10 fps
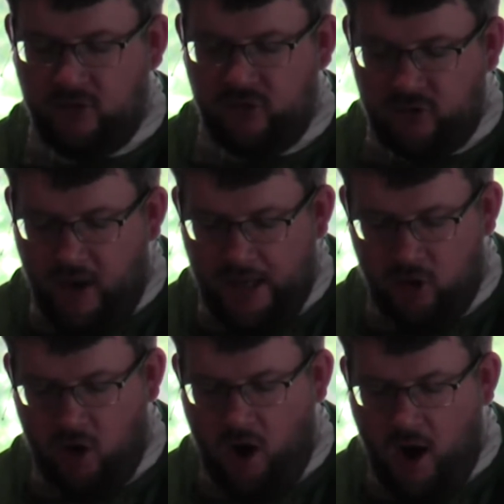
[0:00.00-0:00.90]

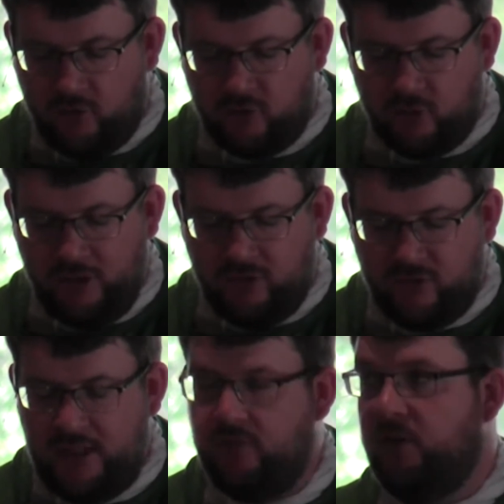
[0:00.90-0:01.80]
desire us to
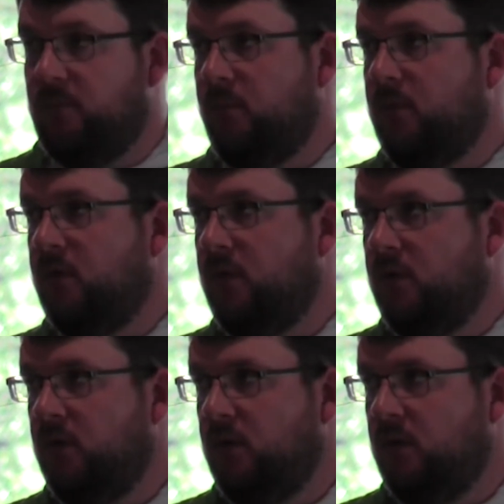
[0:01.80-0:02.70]
receive him
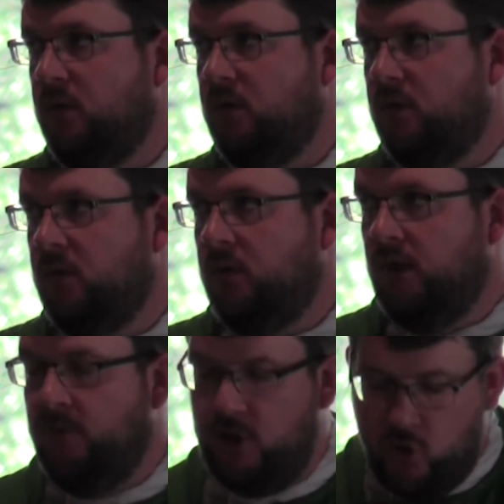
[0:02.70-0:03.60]

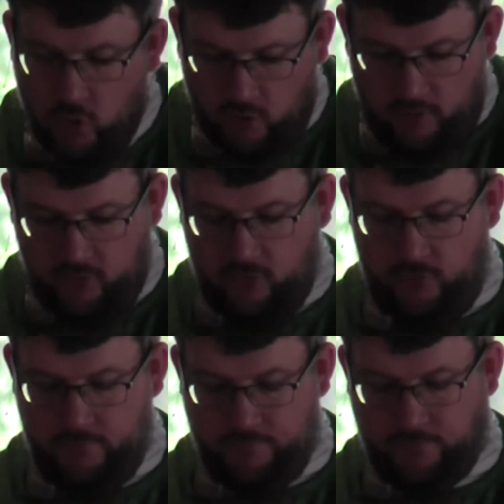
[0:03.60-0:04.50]
in the Eucharist?